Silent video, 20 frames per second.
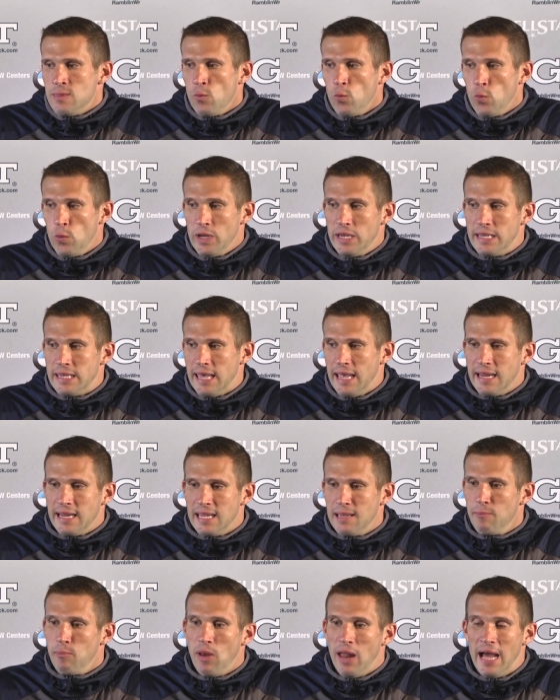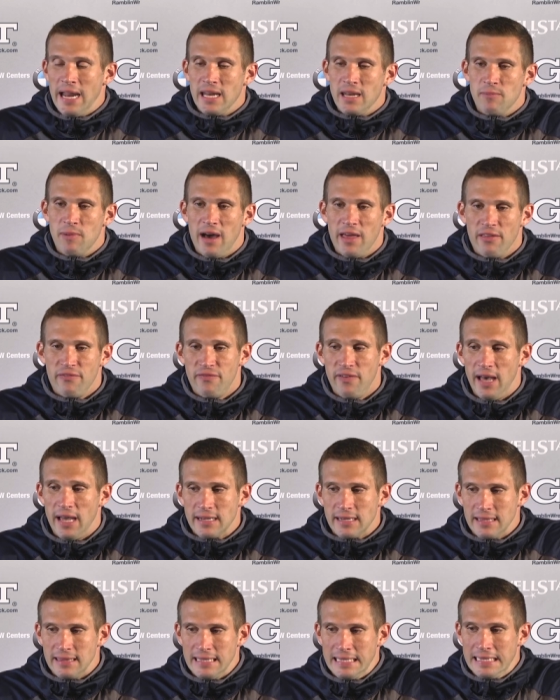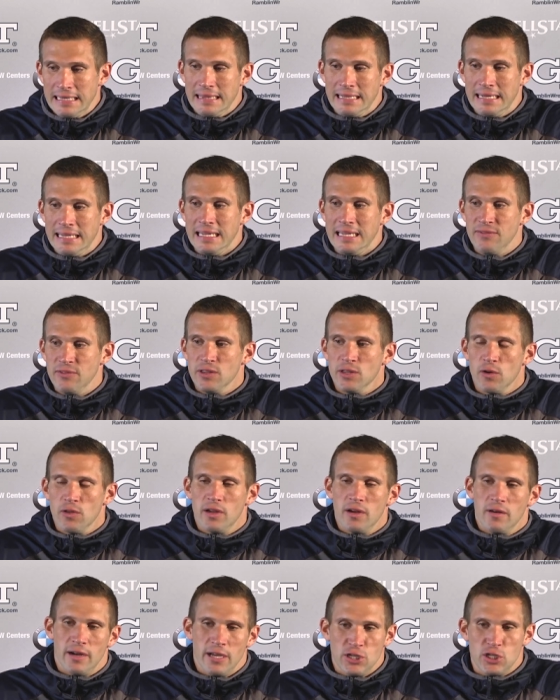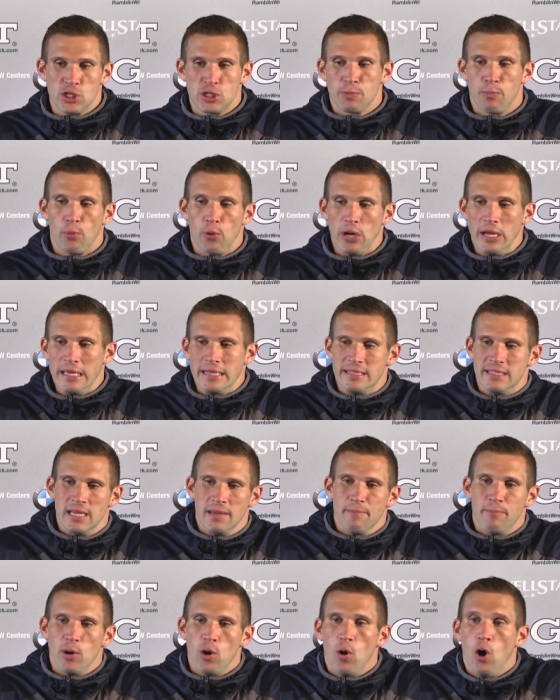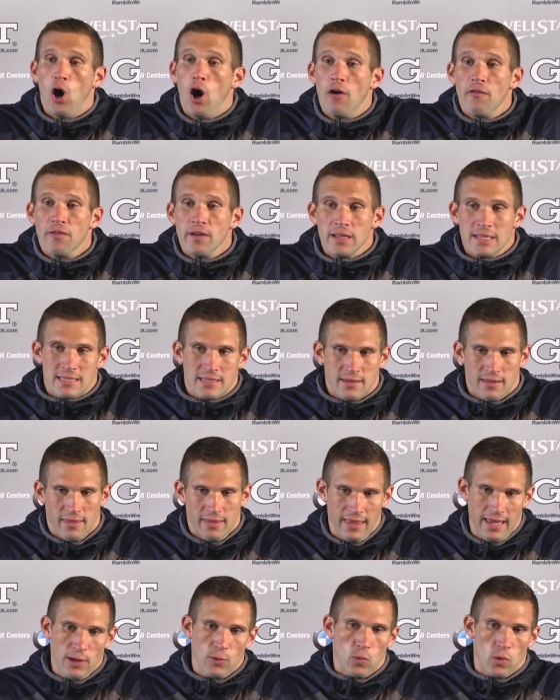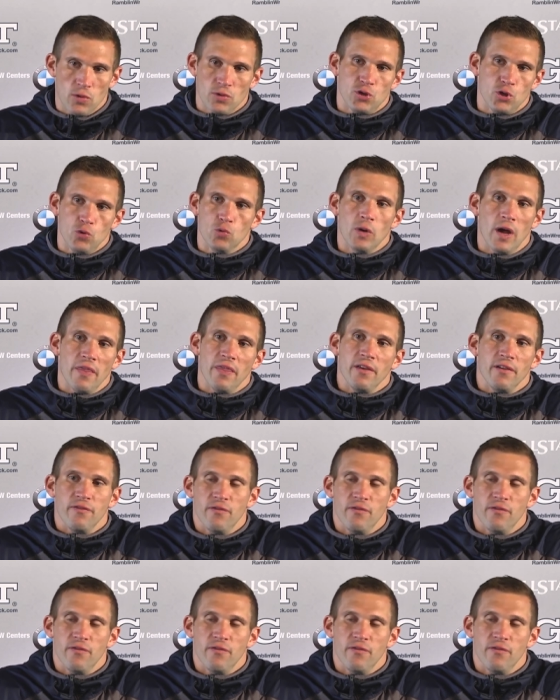We can't get blinded by the fact at the end of the day, even though they're a spread tempo offense, they want to run the